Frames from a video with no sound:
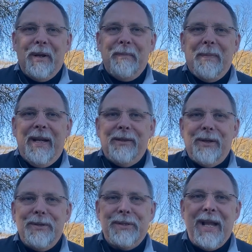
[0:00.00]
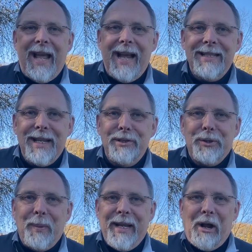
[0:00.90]
maybe get those excess
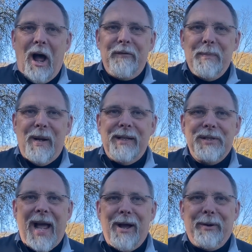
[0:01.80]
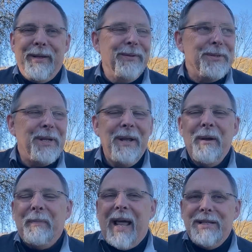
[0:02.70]
20 coffee mugs out and those
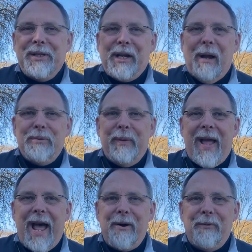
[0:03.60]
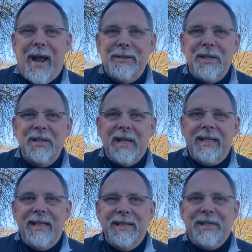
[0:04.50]
plastic cups we've had around since
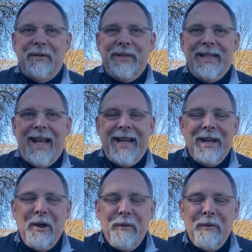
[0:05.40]
1978.